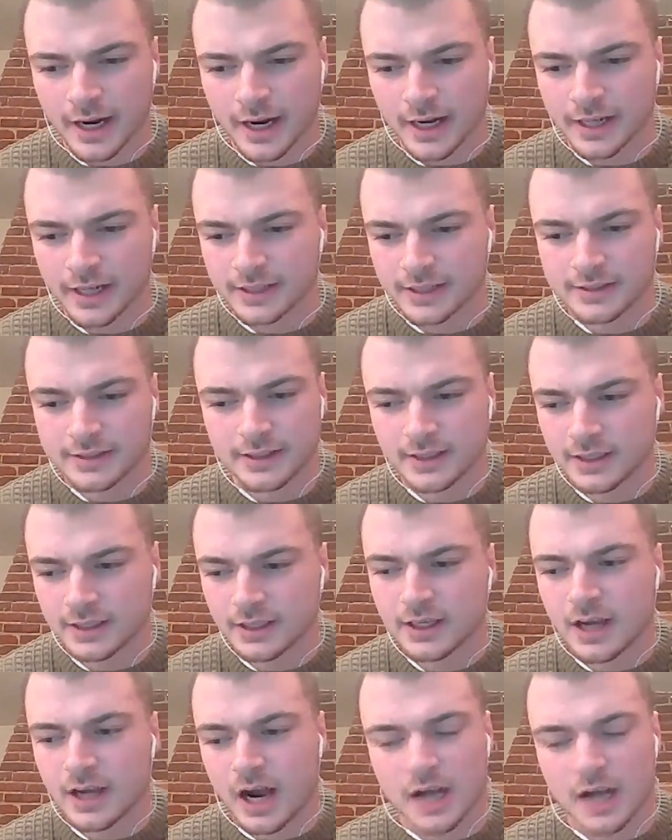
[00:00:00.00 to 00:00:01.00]
and
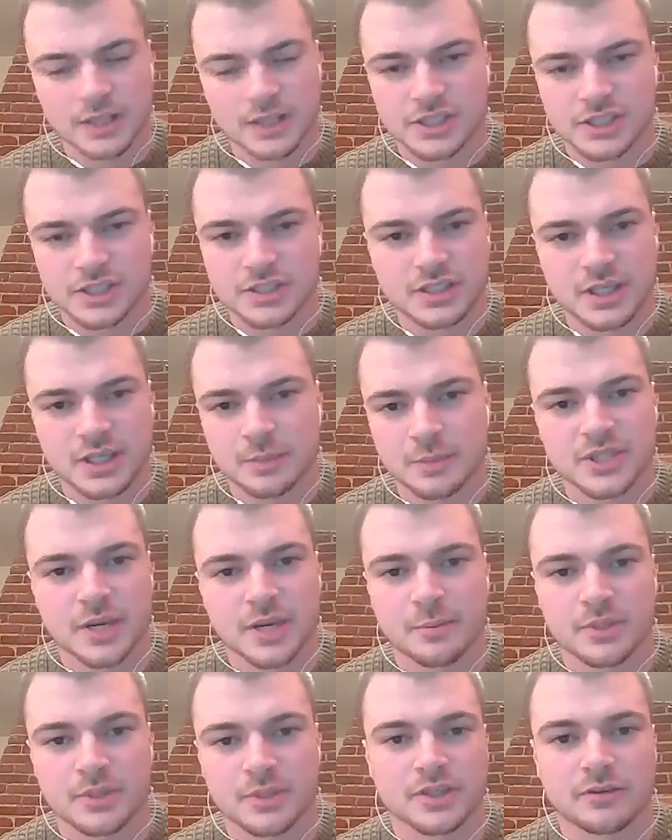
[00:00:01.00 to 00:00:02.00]
I just keep
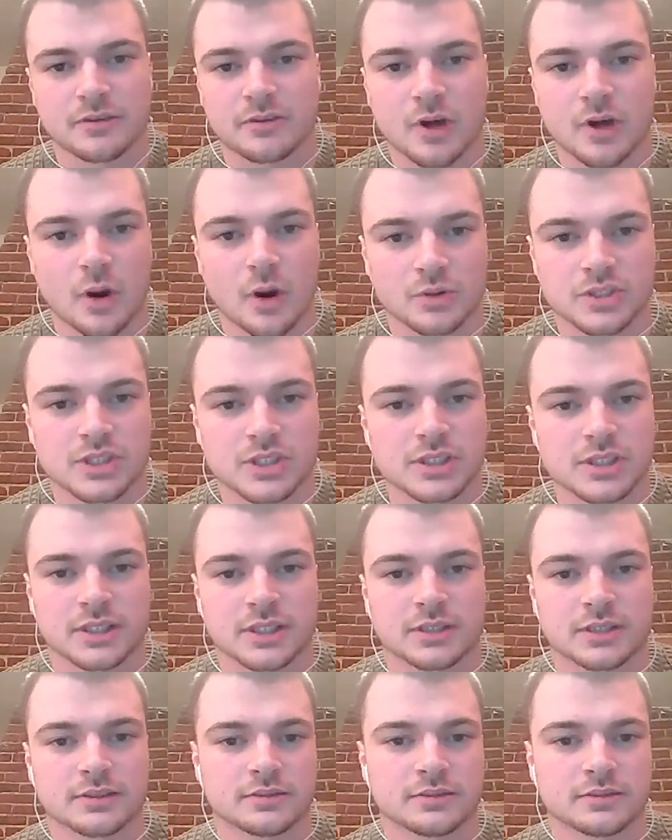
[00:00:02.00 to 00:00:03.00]
setting myself goals,
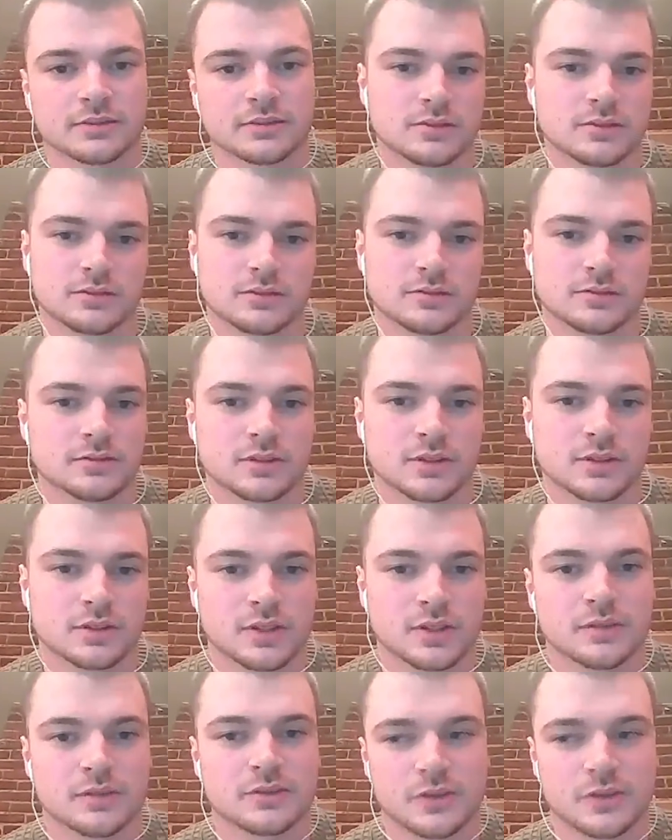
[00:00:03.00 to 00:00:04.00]
and
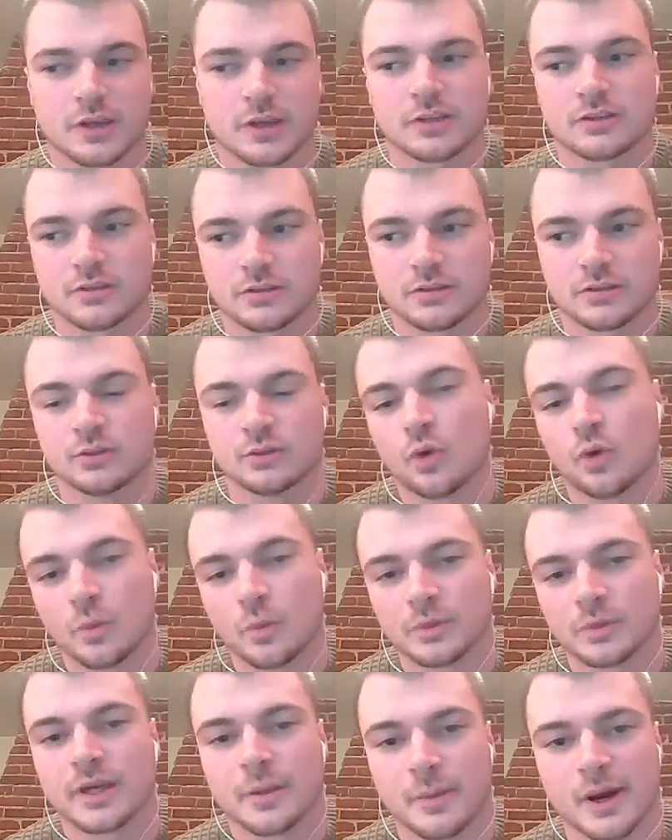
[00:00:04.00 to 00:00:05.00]
they're
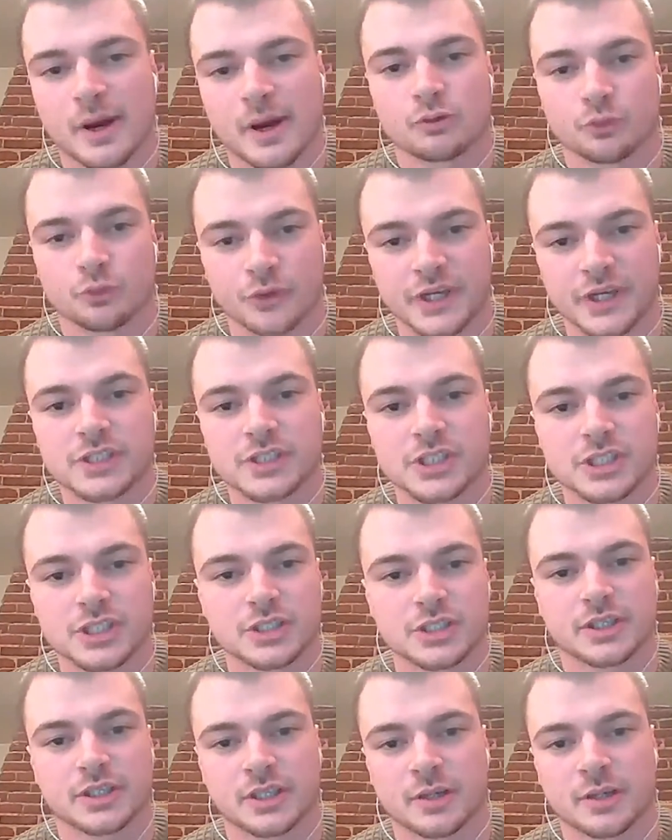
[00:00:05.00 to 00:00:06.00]
normally about
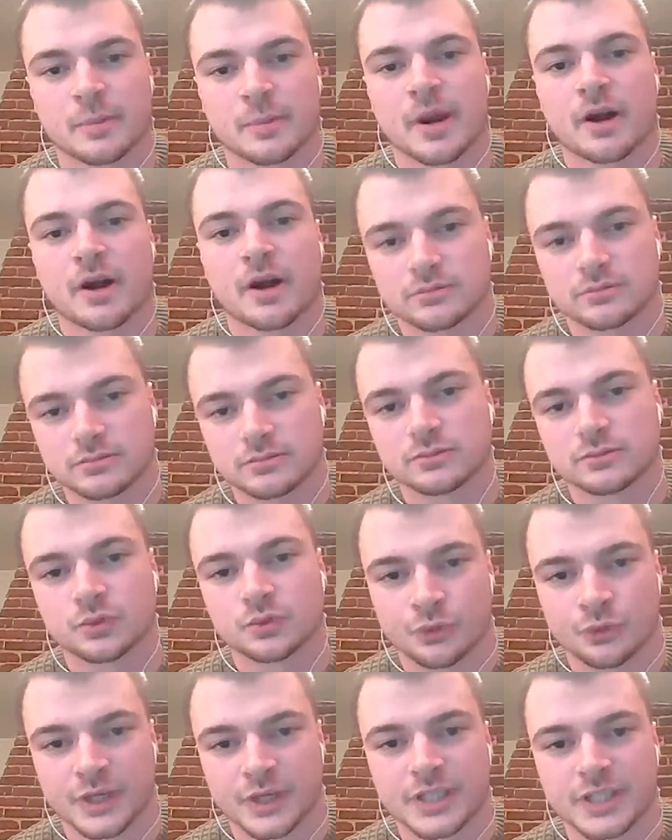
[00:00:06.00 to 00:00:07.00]
reach and about
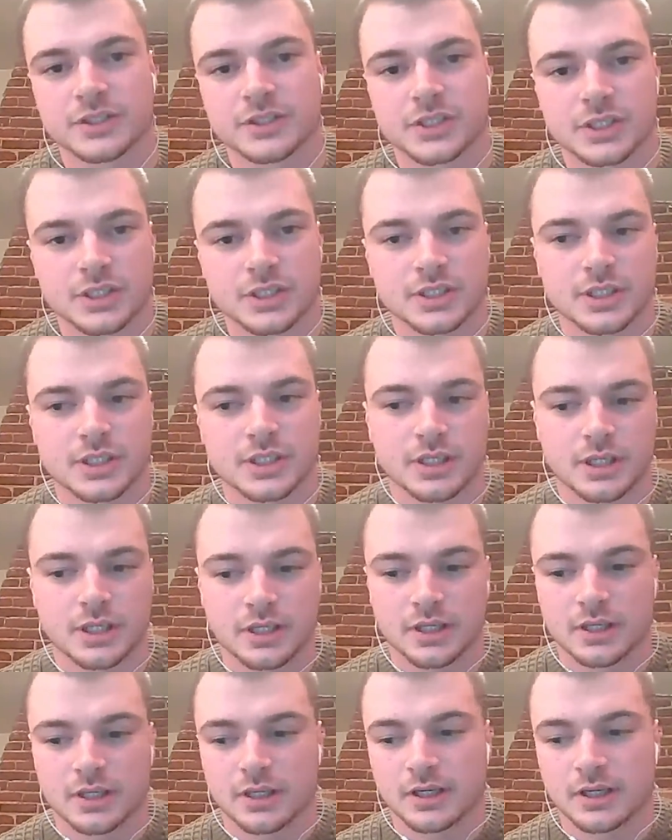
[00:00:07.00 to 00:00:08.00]
readers.
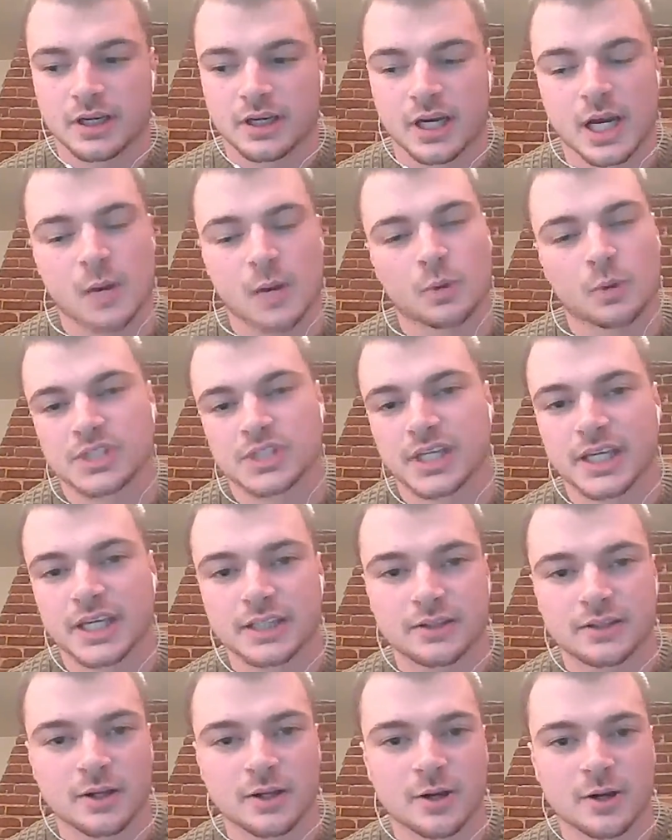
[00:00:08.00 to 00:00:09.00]
And once I
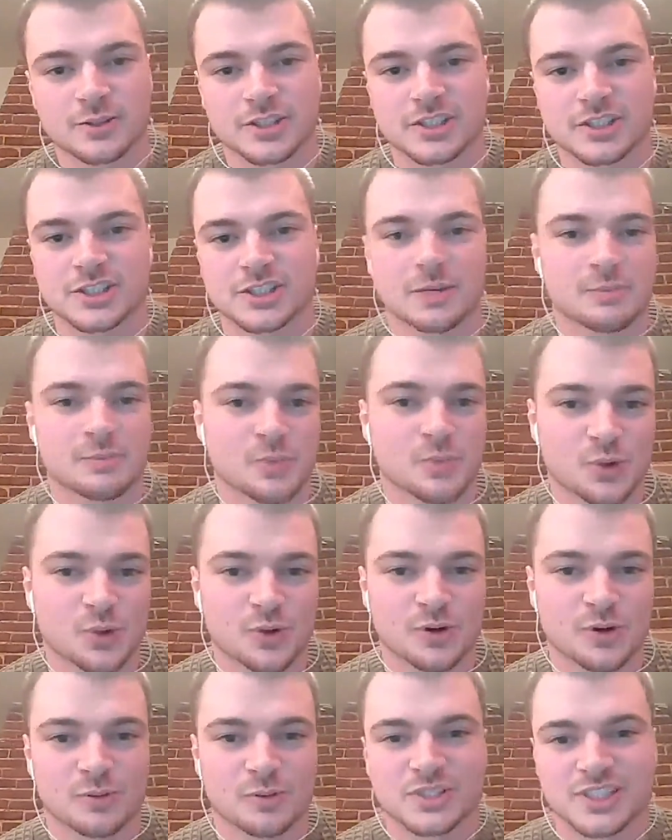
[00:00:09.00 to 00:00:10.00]
hit those, I set
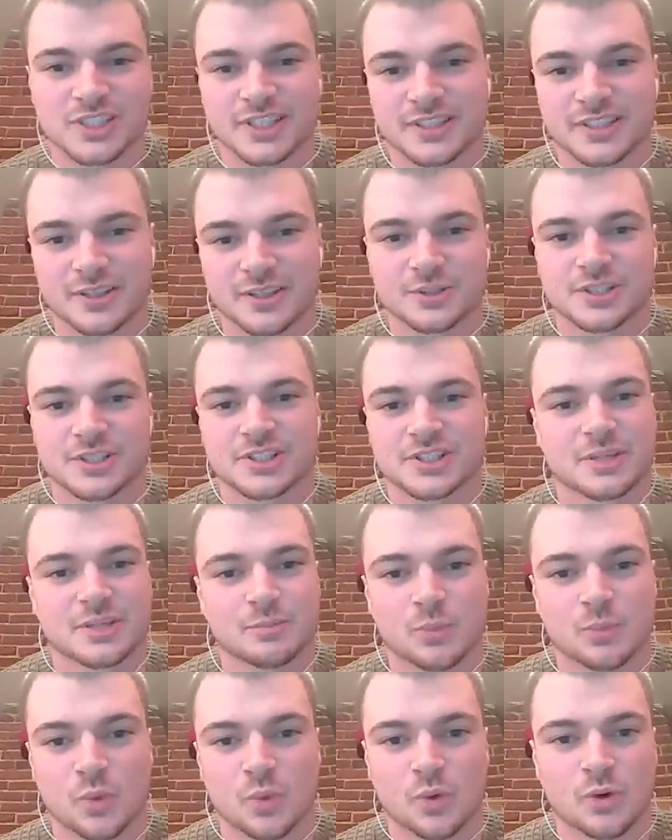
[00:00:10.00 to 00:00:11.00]
more, and once I hit those, I
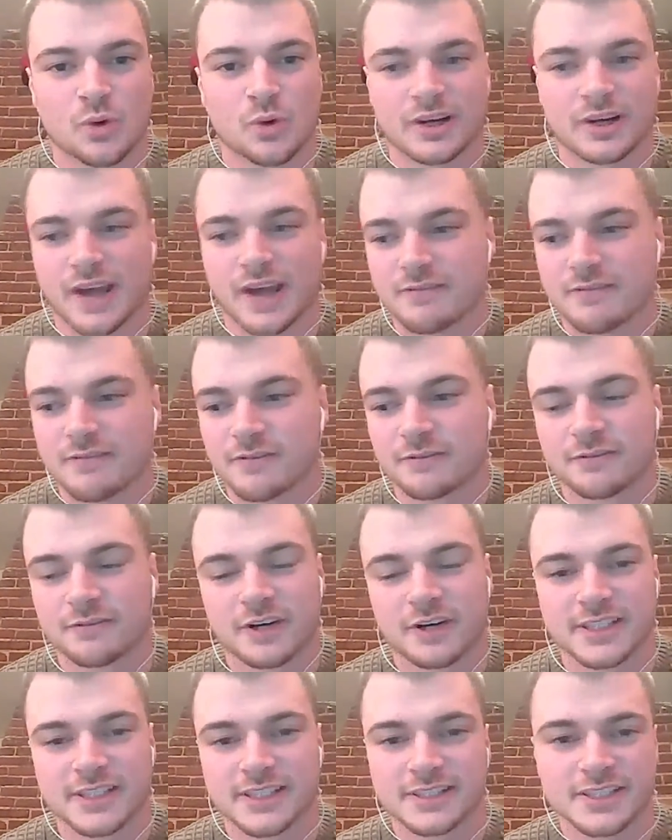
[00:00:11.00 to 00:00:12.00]
set more, and I have a
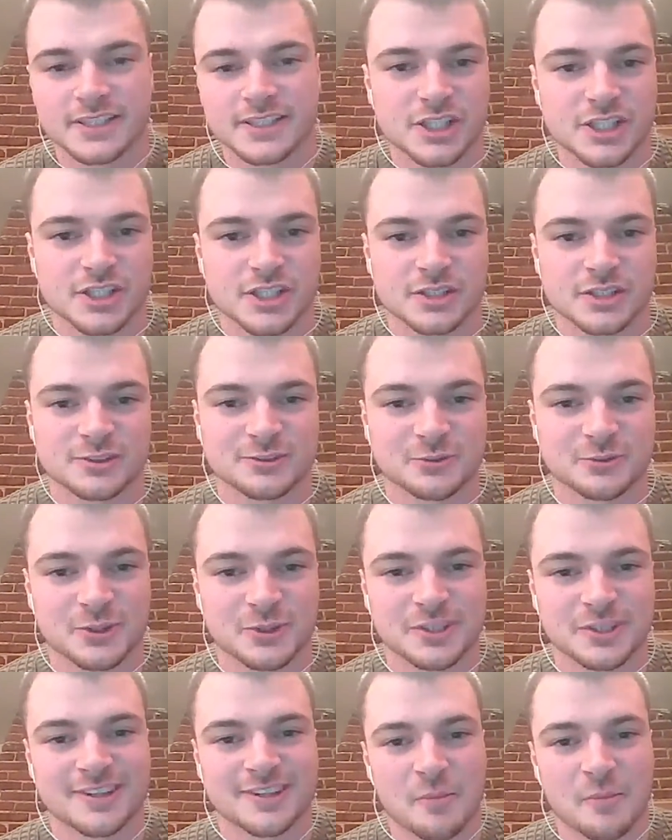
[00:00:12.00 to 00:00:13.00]
funny addiction
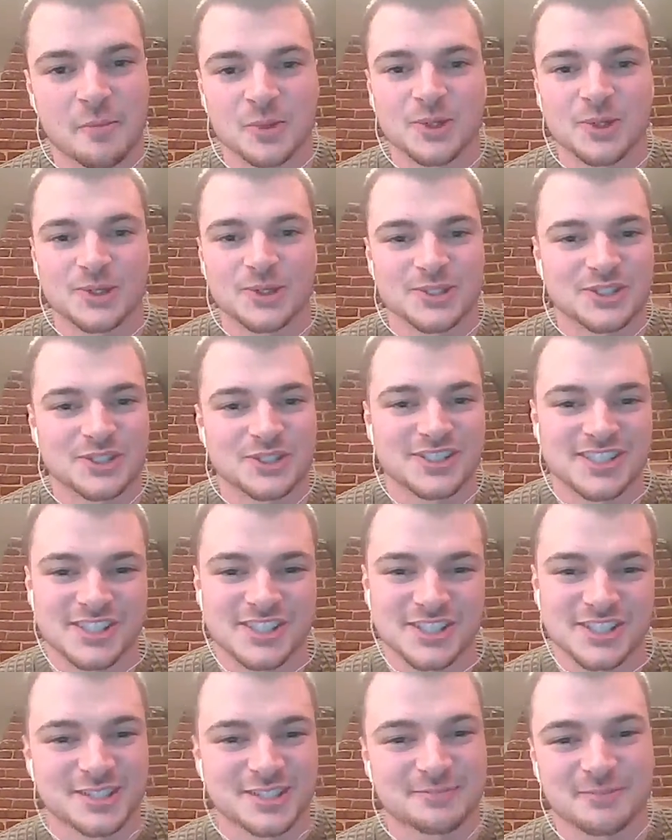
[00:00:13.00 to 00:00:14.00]
with numbers
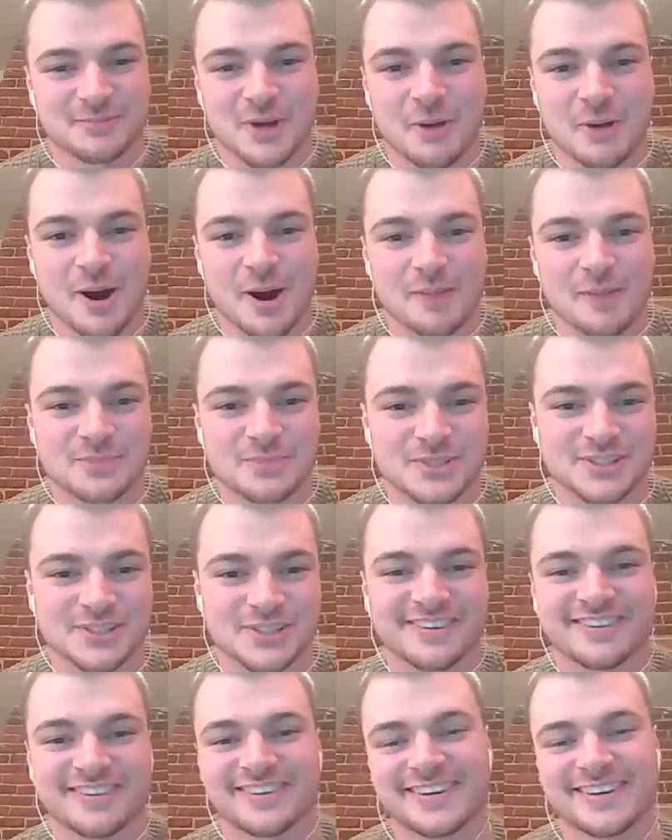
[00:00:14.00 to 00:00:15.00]
and seeing them go up.
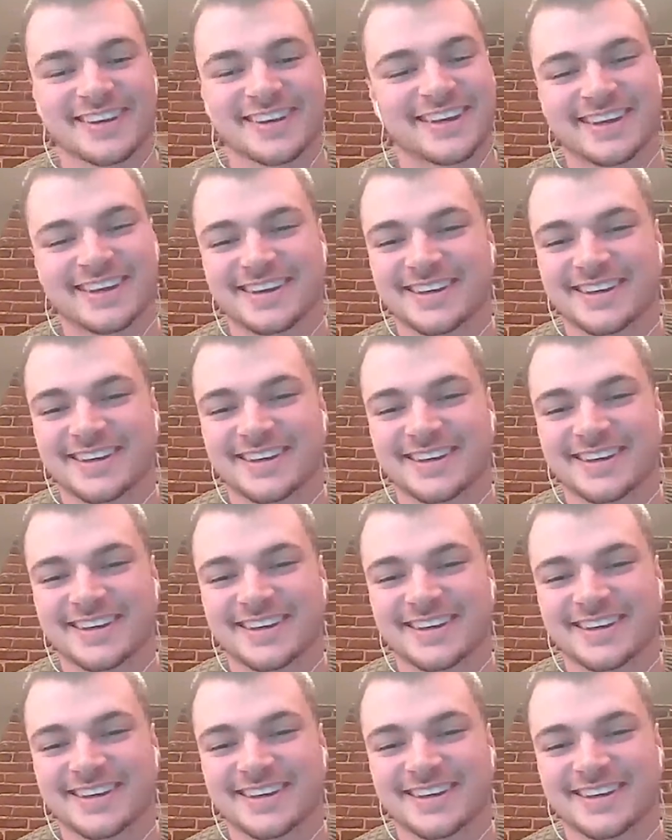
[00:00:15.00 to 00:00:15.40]
So